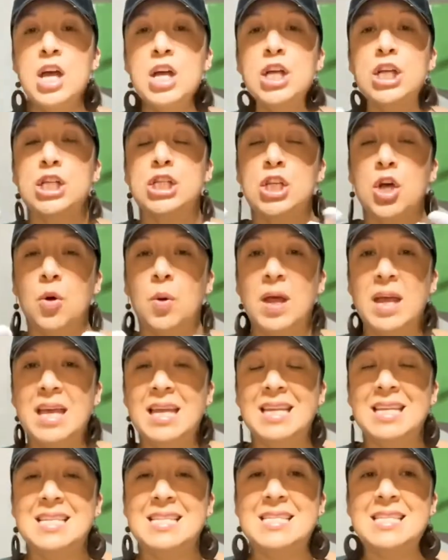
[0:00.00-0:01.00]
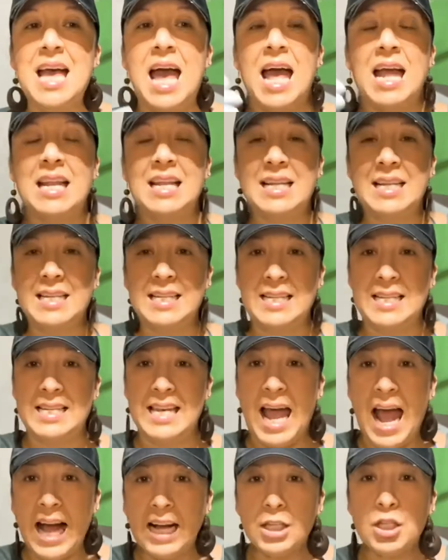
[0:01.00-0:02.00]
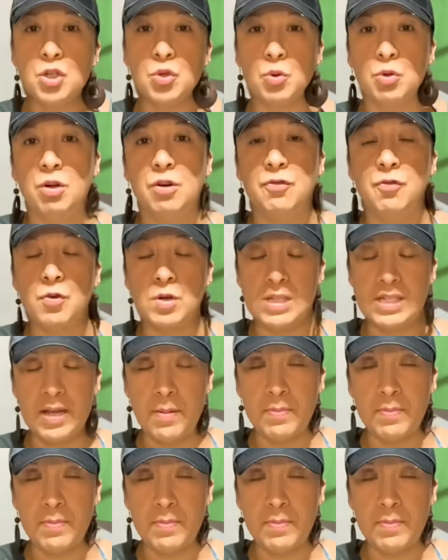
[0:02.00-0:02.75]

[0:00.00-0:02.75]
So it is natural for it